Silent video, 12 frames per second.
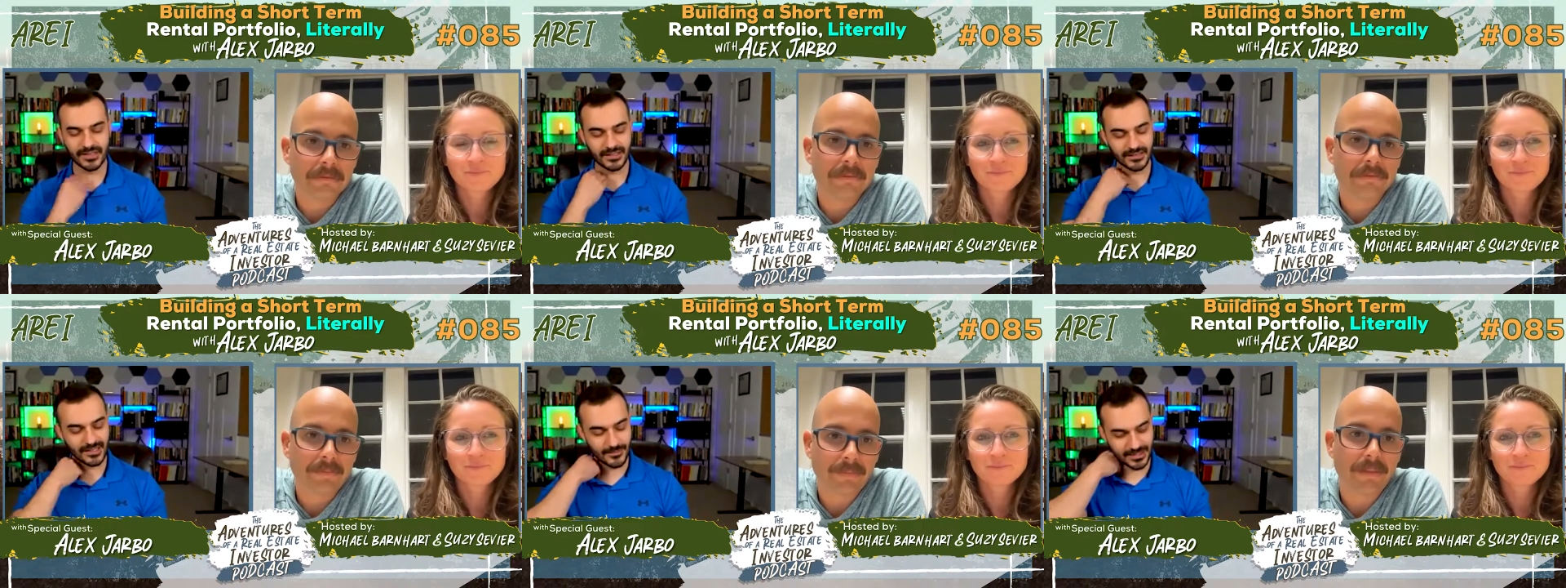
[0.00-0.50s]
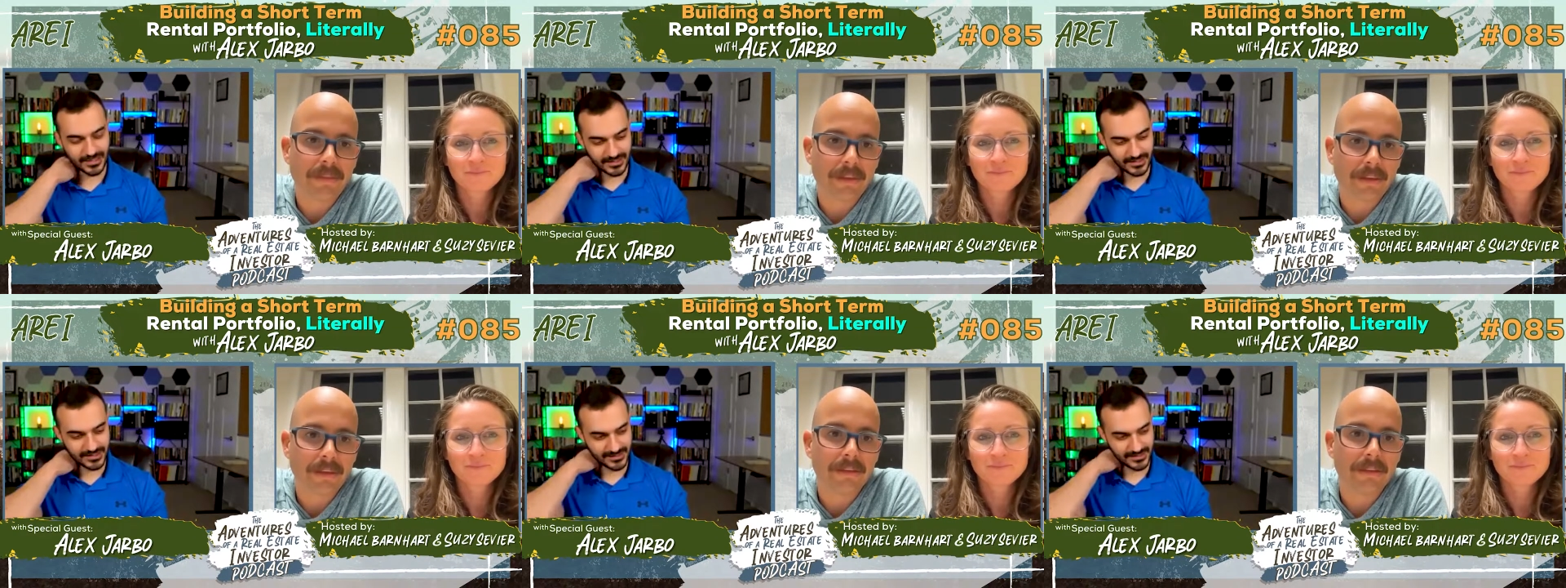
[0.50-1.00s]
Speaker 1: And I mean,
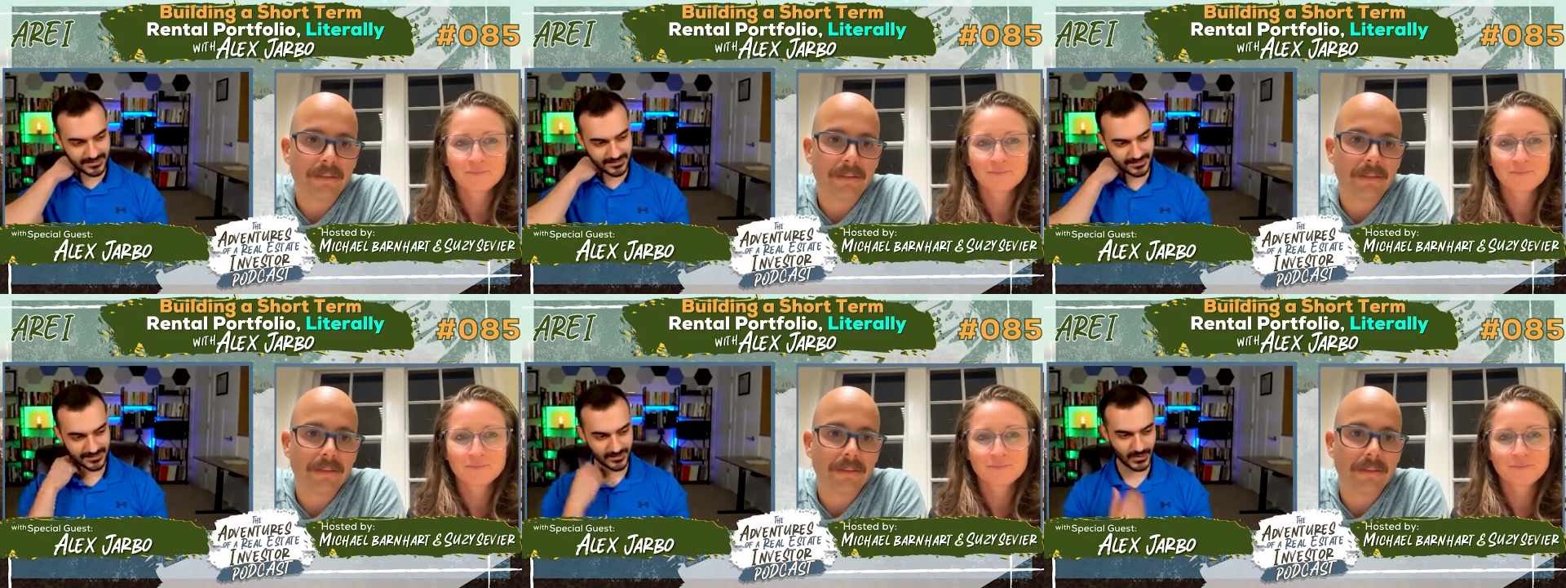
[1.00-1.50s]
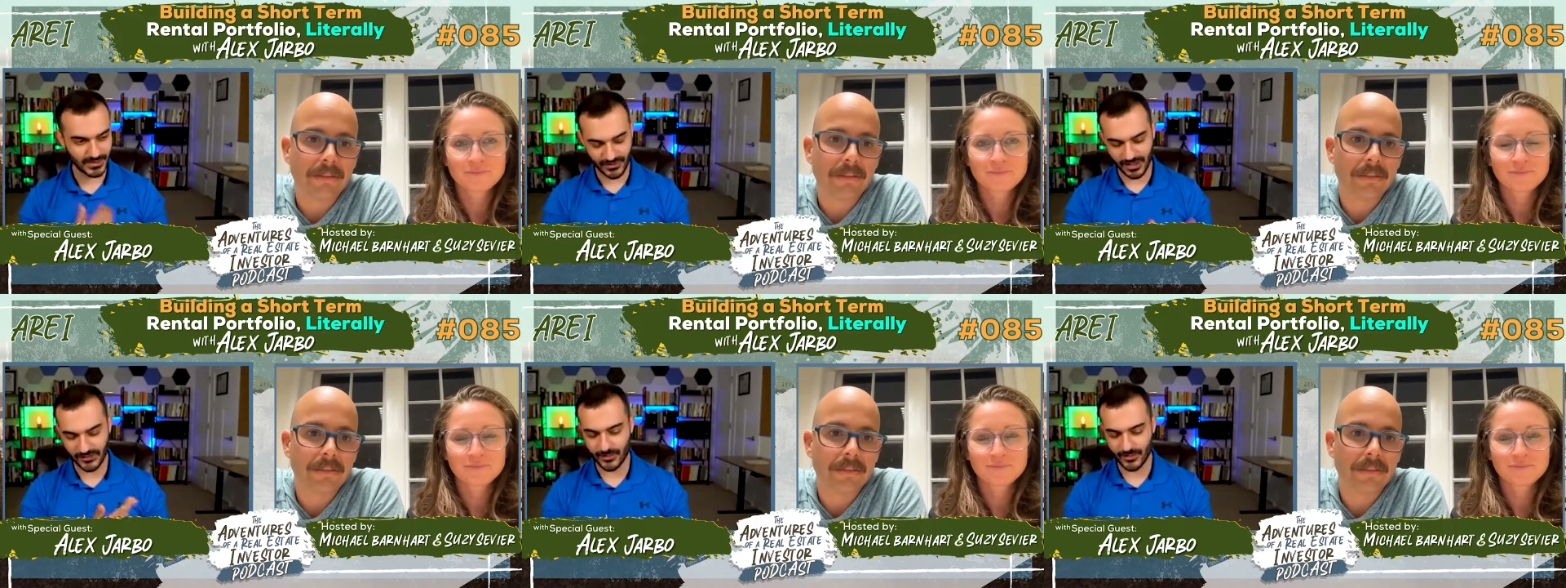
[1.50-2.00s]
we
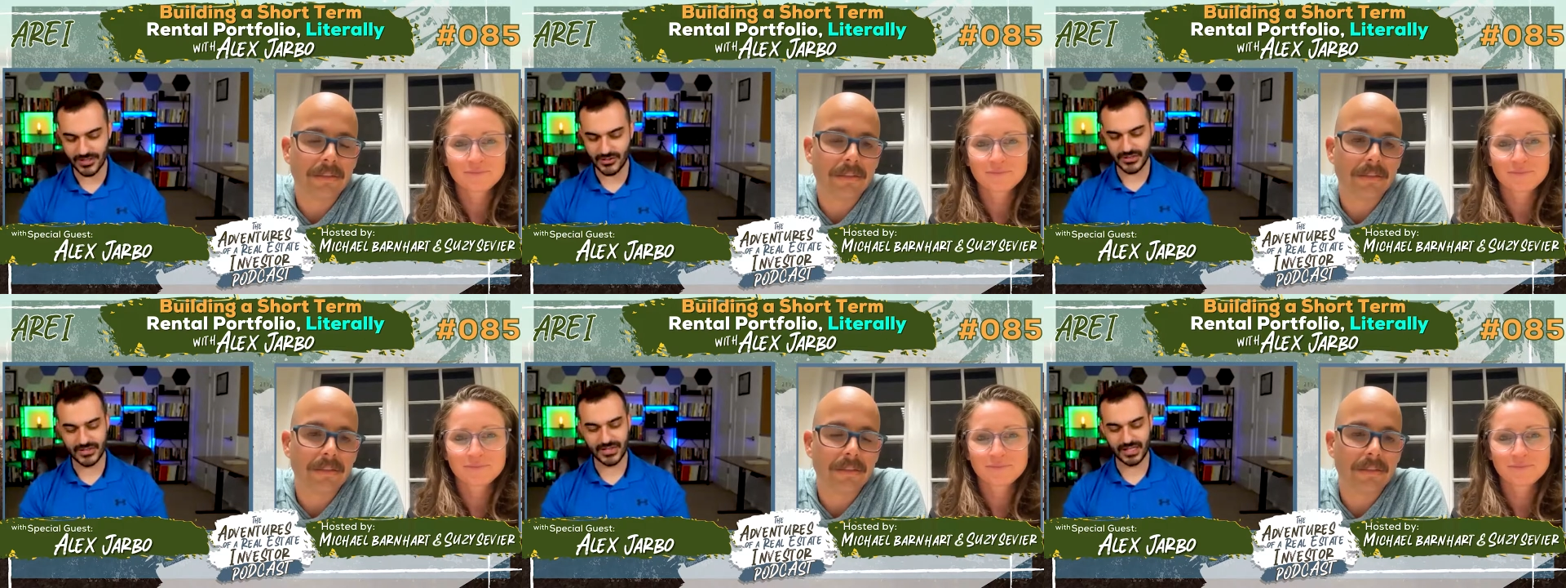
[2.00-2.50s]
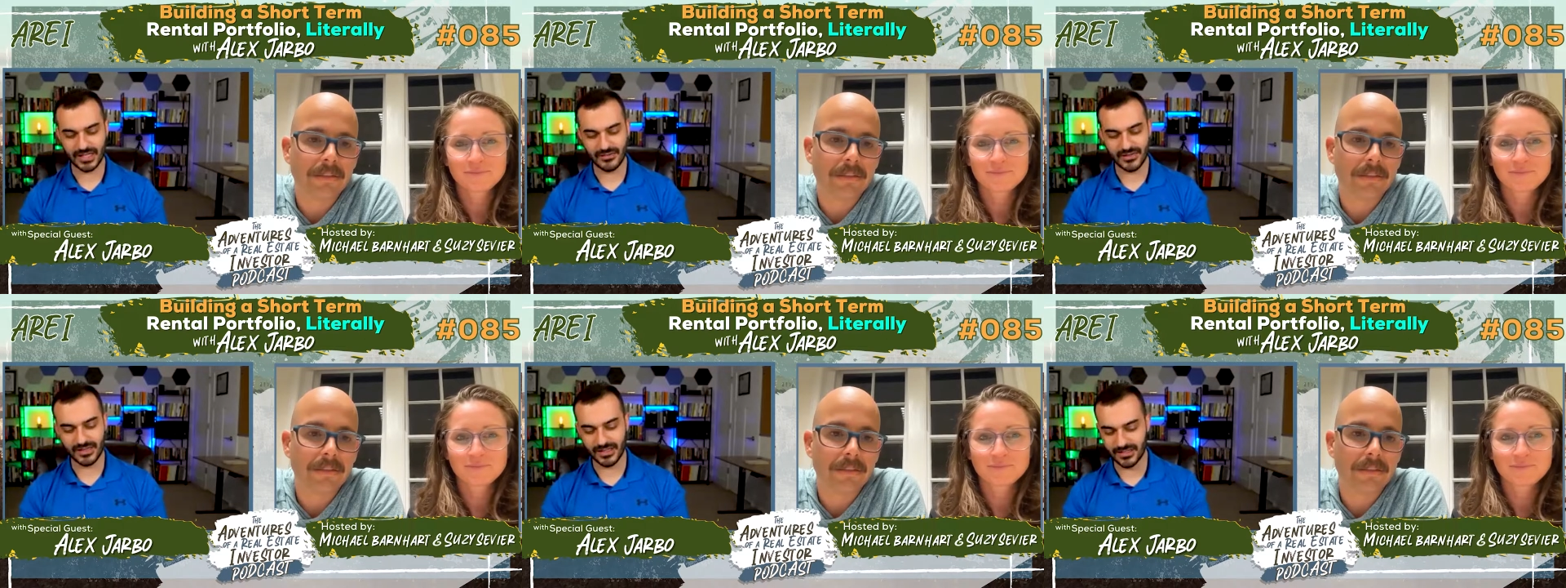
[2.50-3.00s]
found the right GC and
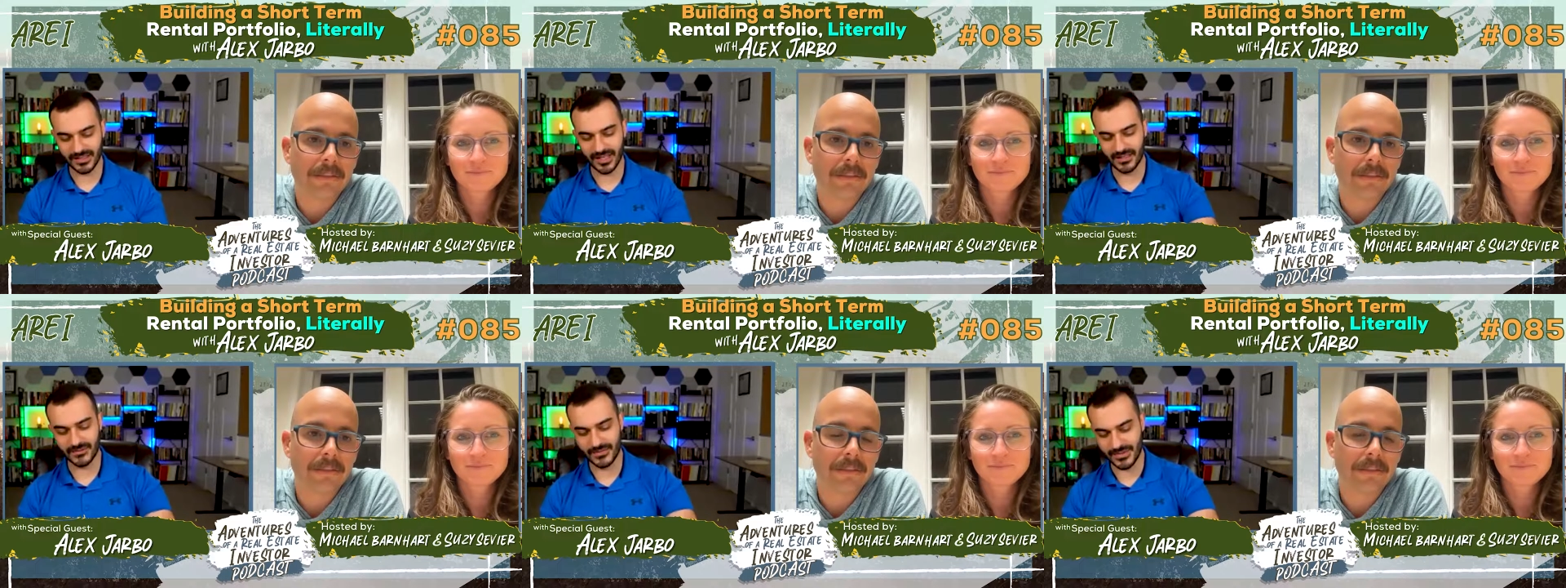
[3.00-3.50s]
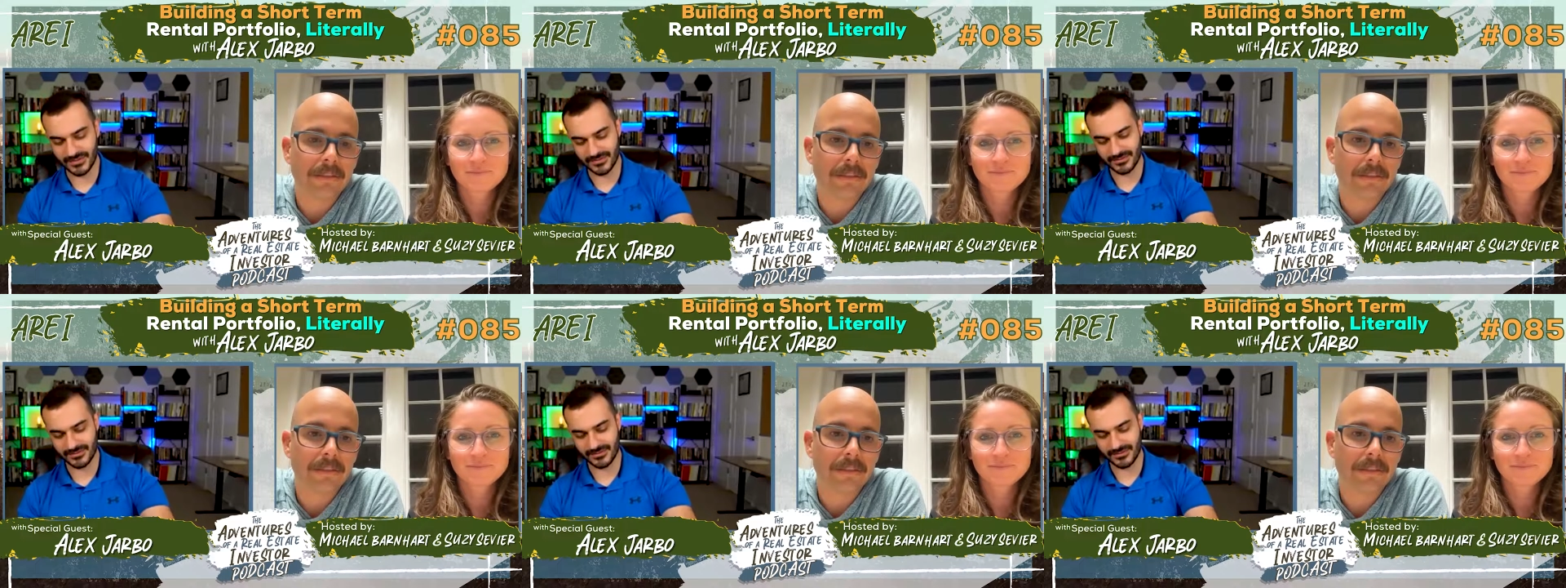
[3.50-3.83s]
everything. And it, yeah, it was.